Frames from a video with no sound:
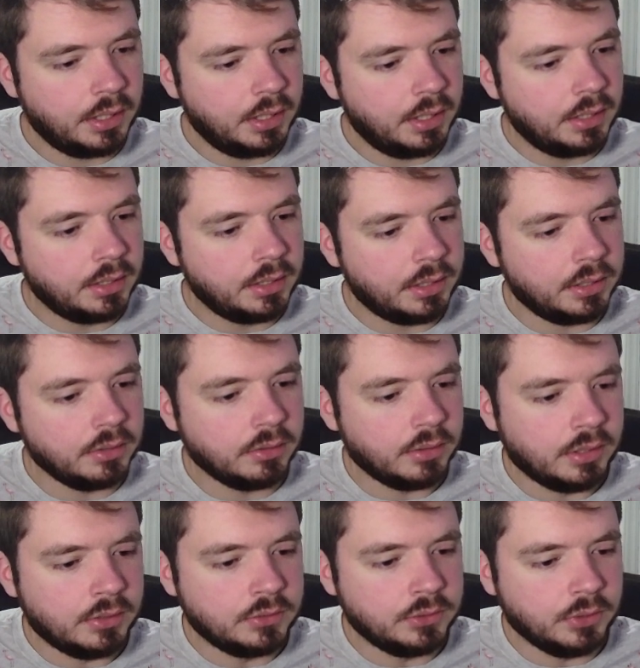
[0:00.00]
Here
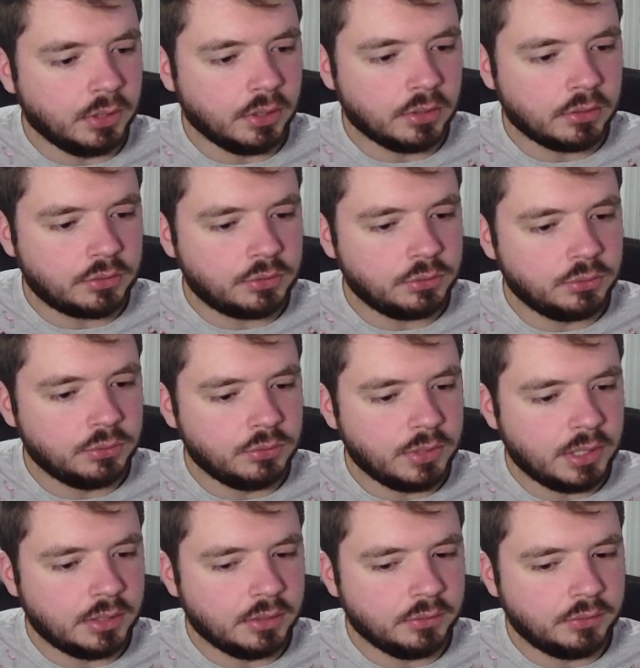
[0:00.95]
is our two
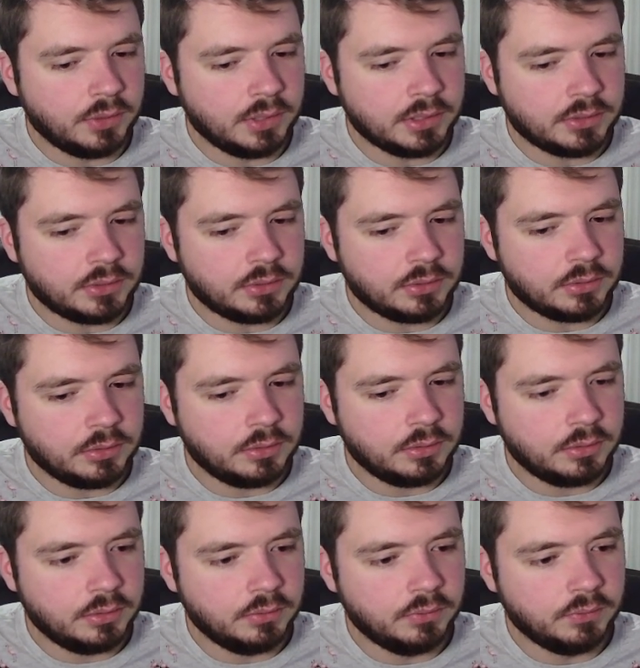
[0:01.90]
interface
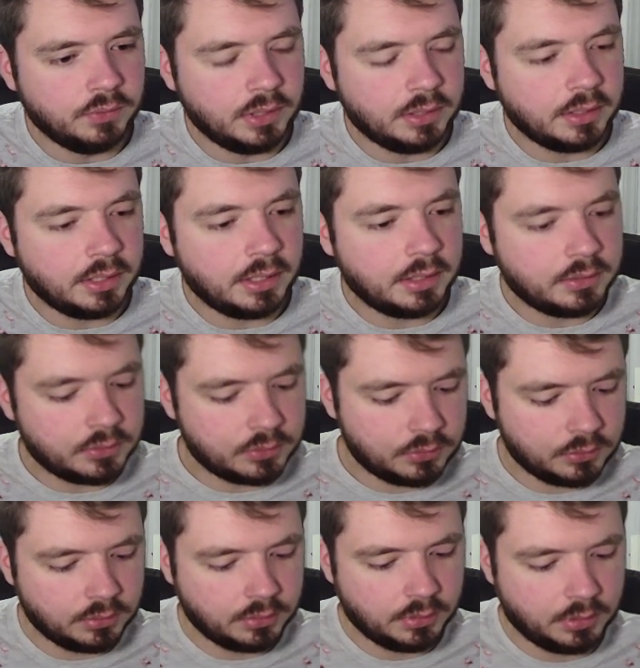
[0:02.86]

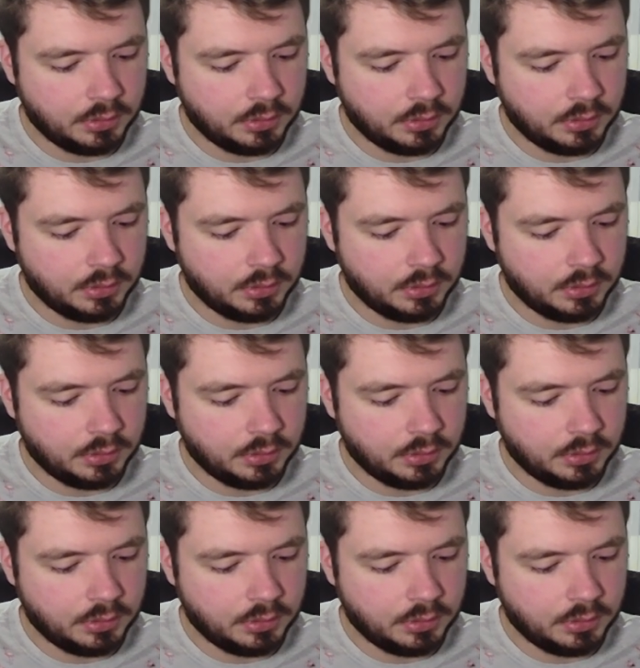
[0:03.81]
VLANs.